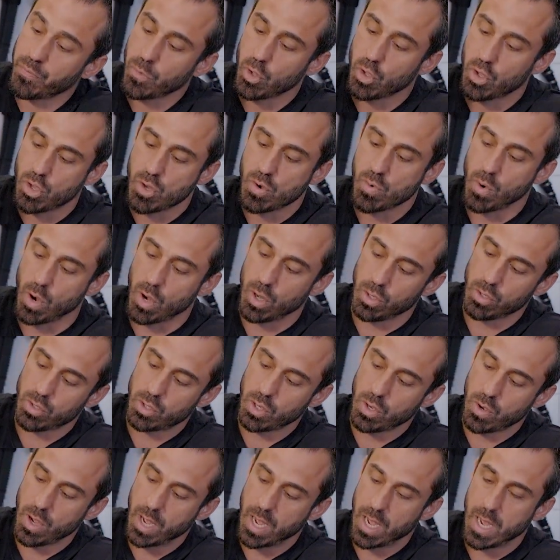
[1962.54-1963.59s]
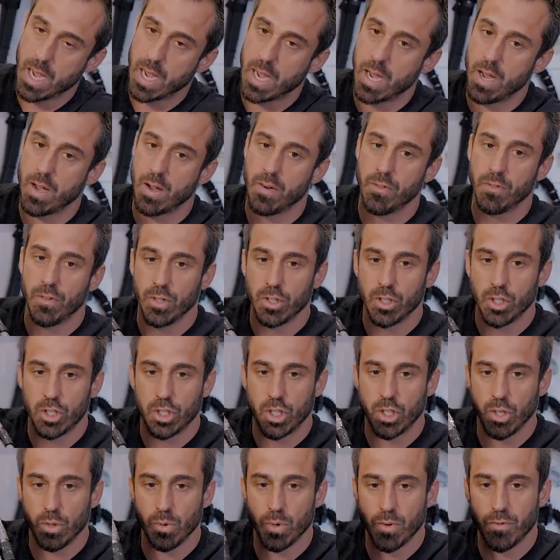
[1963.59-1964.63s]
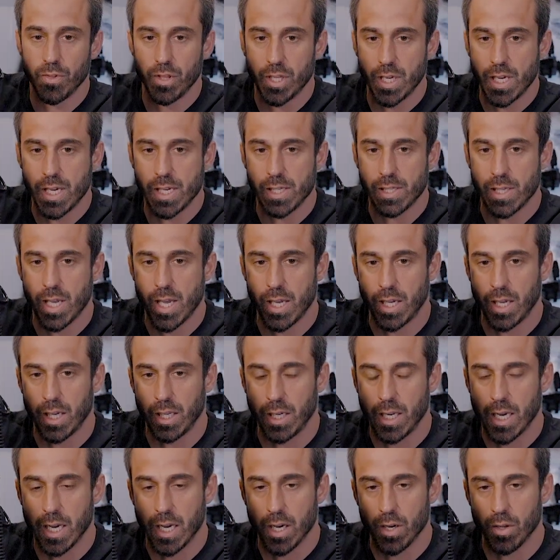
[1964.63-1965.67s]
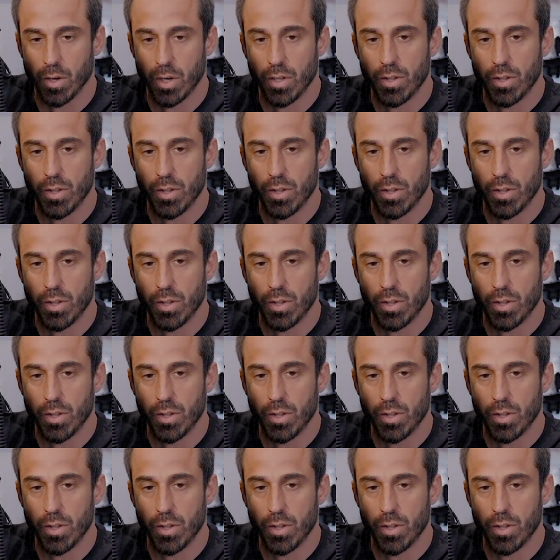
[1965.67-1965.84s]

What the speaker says: You also have two of these hanging down,